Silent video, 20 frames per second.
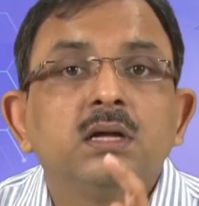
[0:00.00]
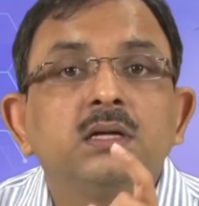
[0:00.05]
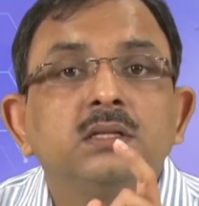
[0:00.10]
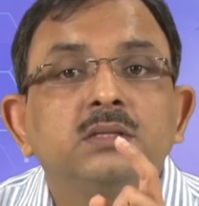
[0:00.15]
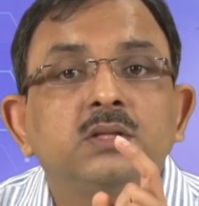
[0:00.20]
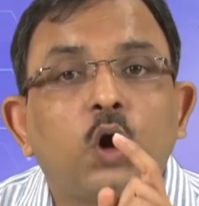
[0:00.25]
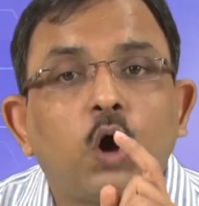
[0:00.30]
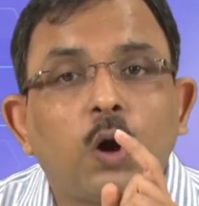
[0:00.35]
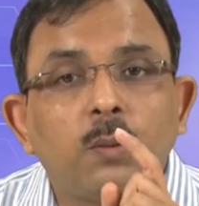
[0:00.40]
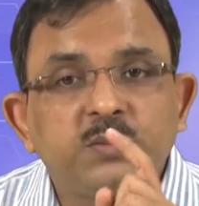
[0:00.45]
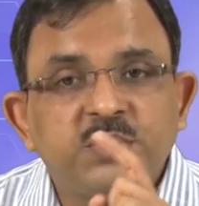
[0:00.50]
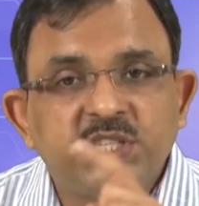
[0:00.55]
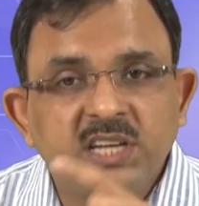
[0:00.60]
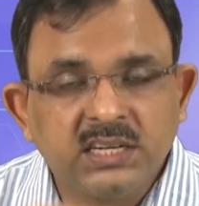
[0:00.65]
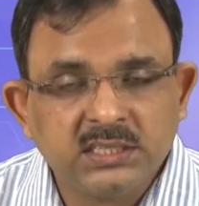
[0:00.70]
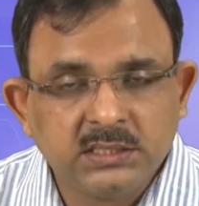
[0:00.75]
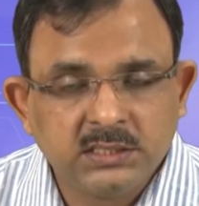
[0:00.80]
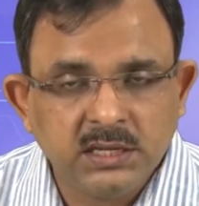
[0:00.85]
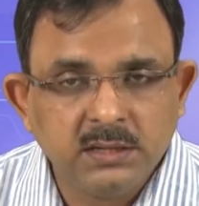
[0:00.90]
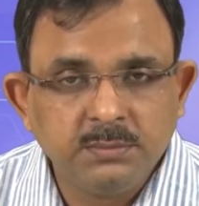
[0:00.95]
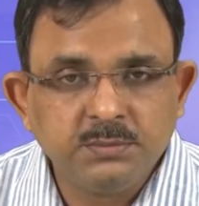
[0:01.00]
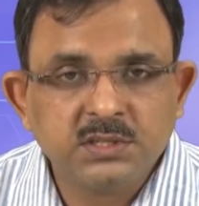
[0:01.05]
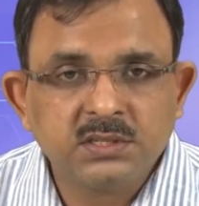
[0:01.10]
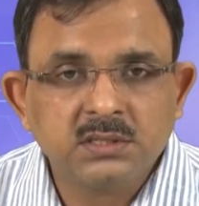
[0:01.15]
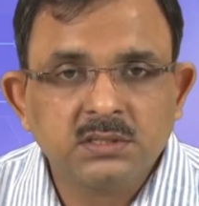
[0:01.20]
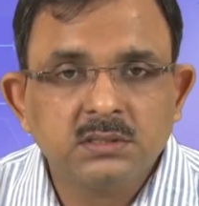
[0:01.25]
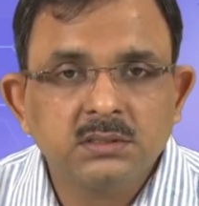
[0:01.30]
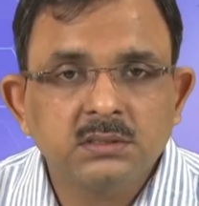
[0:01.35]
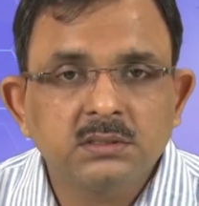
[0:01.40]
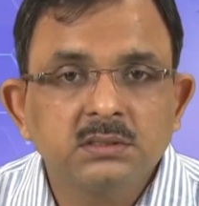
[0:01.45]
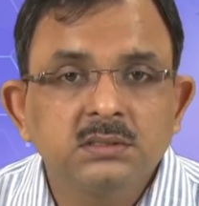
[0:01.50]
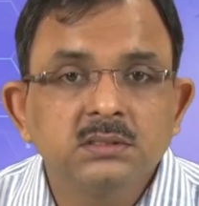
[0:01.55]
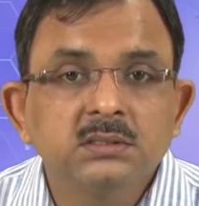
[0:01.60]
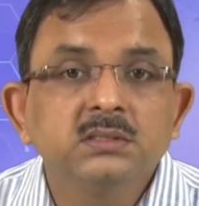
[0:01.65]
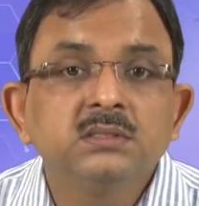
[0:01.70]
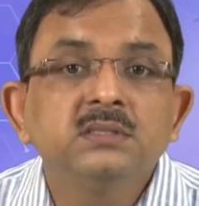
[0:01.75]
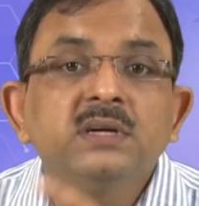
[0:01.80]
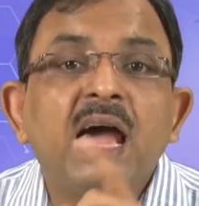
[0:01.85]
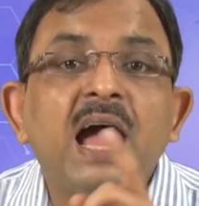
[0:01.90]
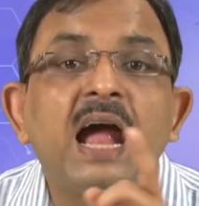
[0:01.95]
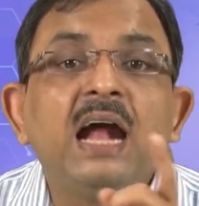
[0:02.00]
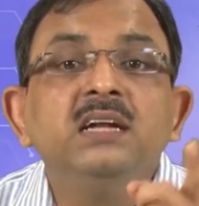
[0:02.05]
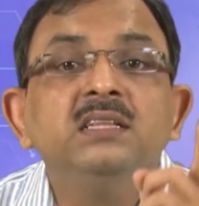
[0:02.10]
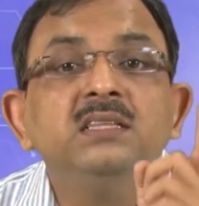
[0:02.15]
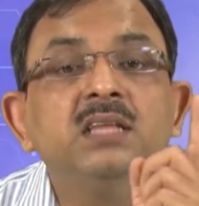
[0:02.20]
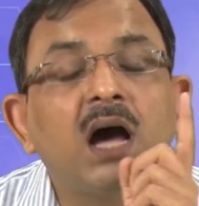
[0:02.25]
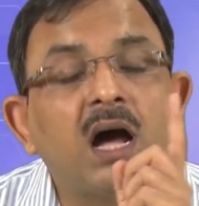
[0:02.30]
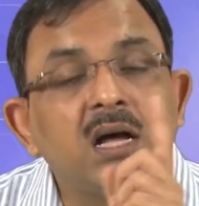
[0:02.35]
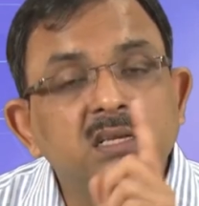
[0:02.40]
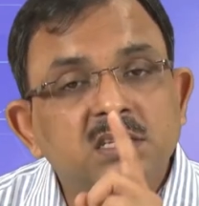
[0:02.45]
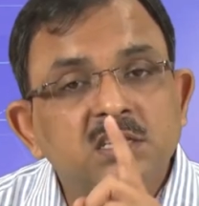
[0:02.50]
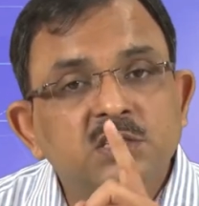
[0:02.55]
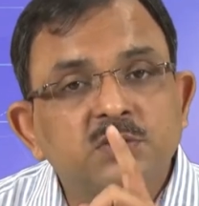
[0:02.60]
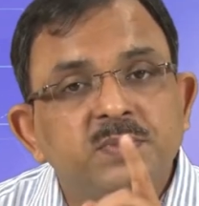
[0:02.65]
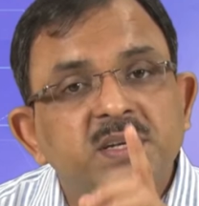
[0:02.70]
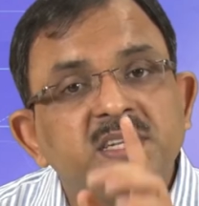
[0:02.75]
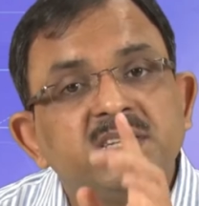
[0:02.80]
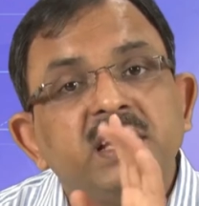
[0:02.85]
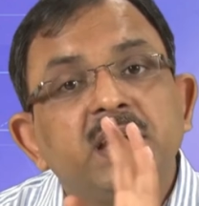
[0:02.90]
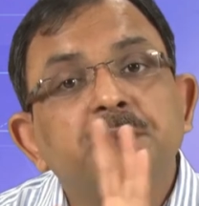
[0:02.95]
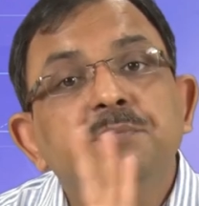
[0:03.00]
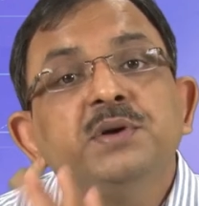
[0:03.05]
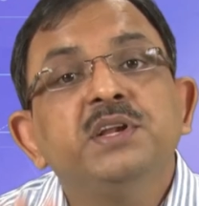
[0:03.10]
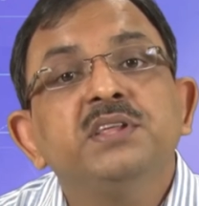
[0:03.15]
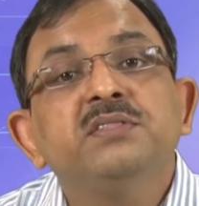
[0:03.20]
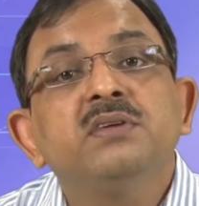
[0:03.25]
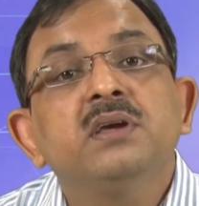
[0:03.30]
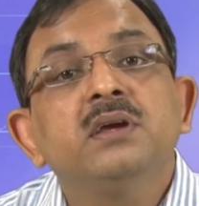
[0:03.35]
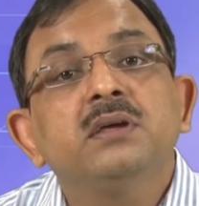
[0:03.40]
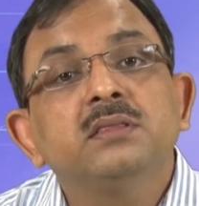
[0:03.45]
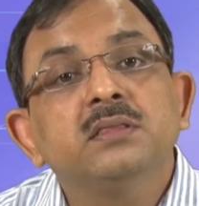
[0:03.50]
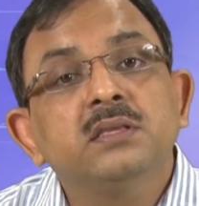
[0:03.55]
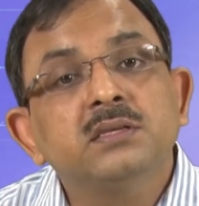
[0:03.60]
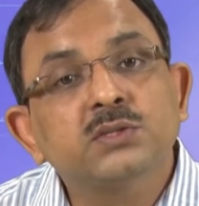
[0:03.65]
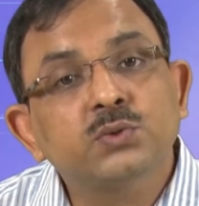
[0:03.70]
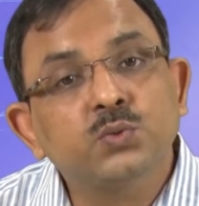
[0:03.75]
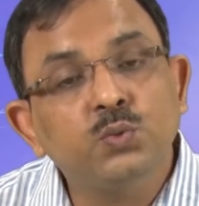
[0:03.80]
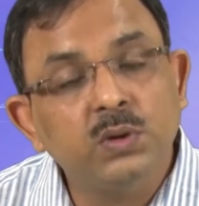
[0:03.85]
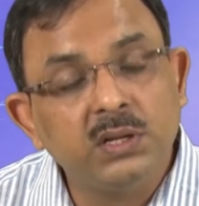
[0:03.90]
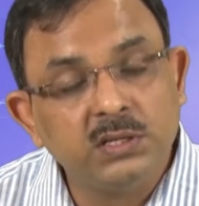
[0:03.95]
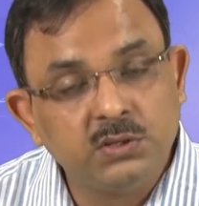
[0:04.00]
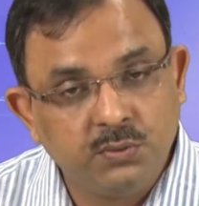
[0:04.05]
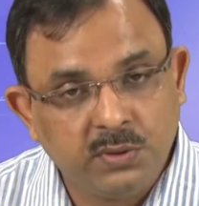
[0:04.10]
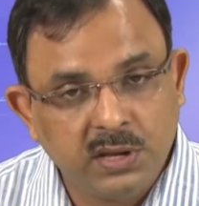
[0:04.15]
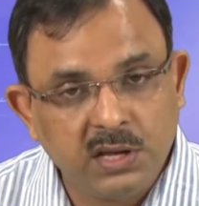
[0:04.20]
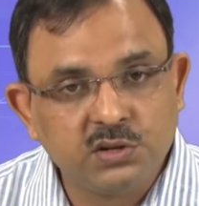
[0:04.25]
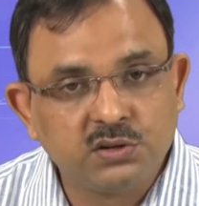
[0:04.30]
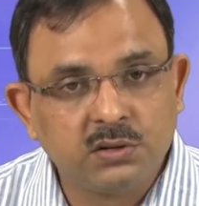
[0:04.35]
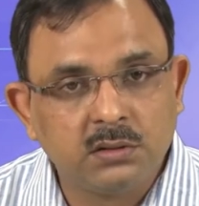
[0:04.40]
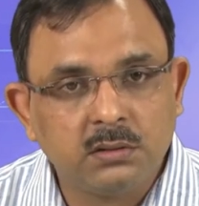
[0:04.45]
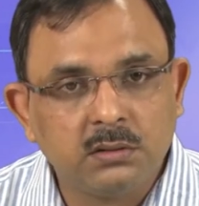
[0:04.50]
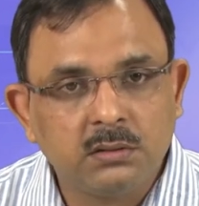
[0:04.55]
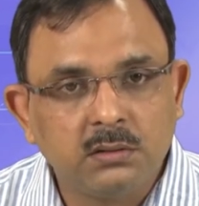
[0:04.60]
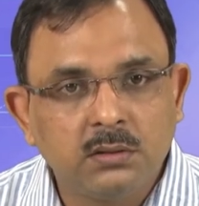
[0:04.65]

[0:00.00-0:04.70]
the objectives and the assessment everything in the school education.